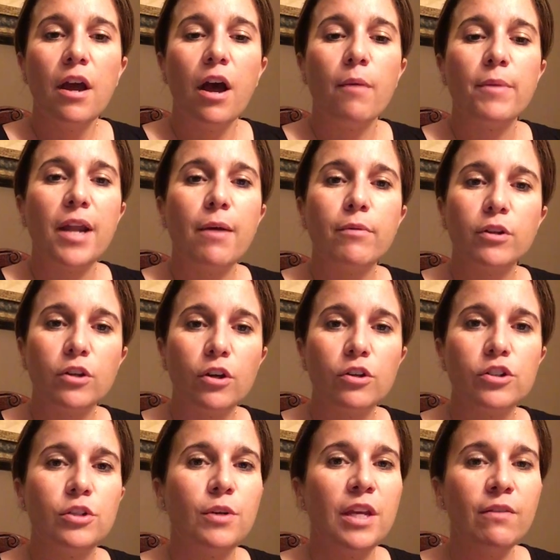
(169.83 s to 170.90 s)
But I would
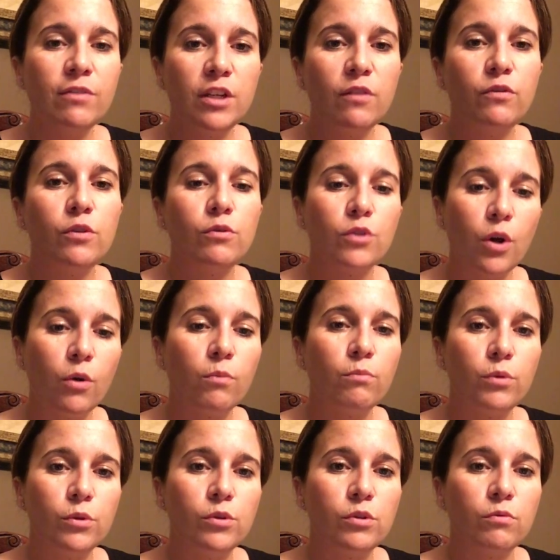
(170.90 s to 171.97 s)
encourage you, even if you don't
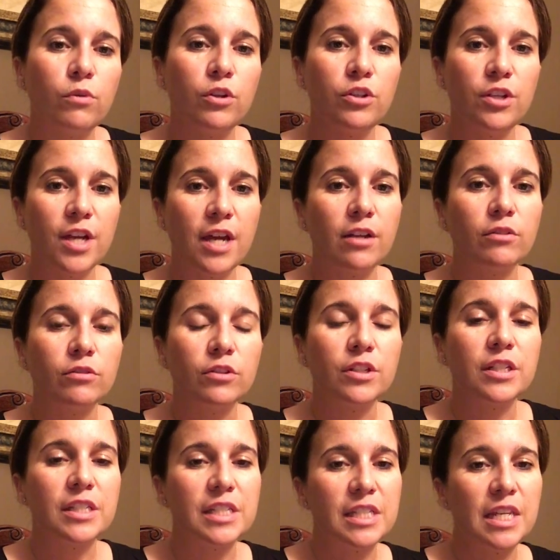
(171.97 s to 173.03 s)
boost one, you kind of look
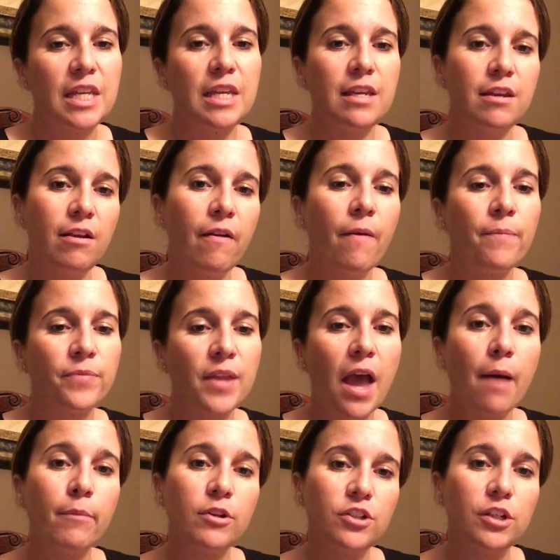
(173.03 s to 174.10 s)
and see
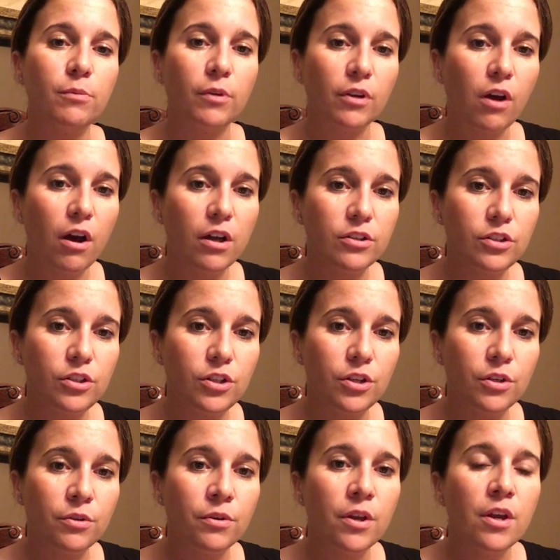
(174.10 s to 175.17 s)
how much it would cost
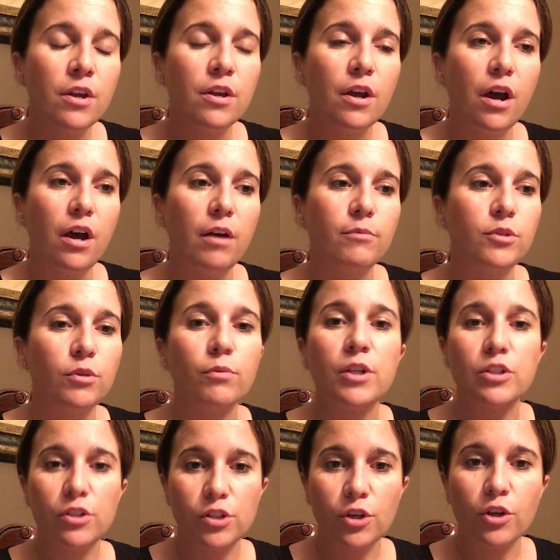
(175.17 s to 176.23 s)
you to
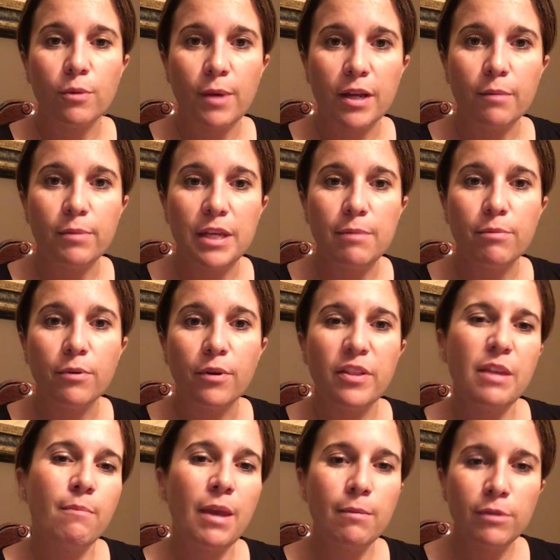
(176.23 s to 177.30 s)
reach a certain amount of people. And
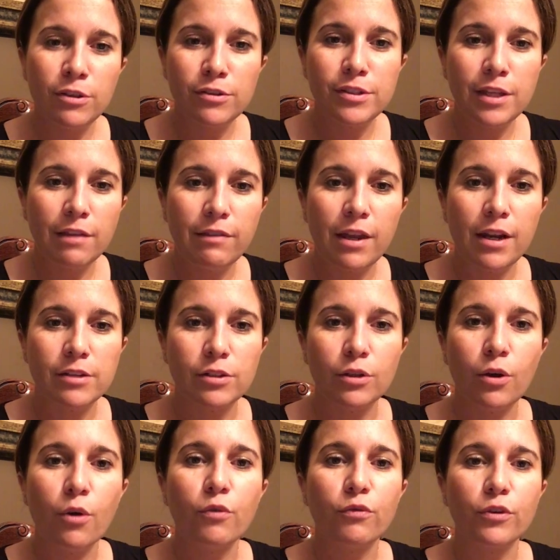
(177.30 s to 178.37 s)
then maybe you set that as a
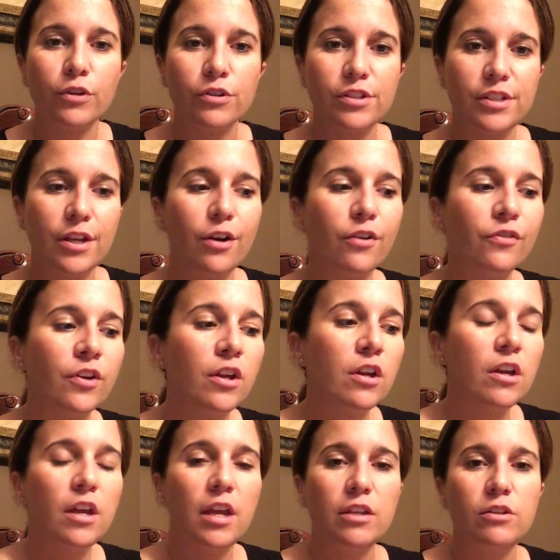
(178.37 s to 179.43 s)
goal for yourself
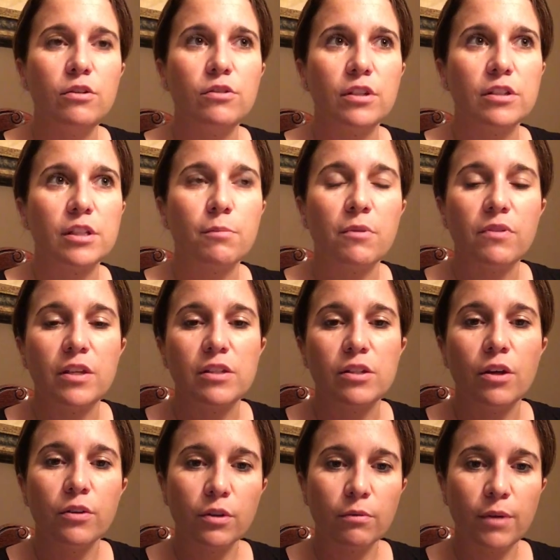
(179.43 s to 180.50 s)
and using some of these
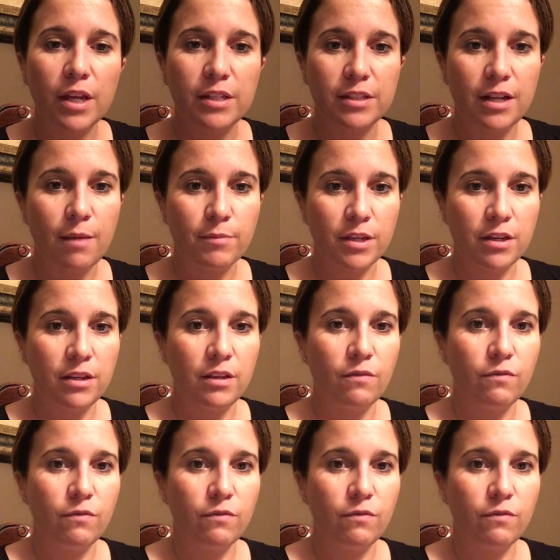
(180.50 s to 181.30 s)
other ways that I'm going to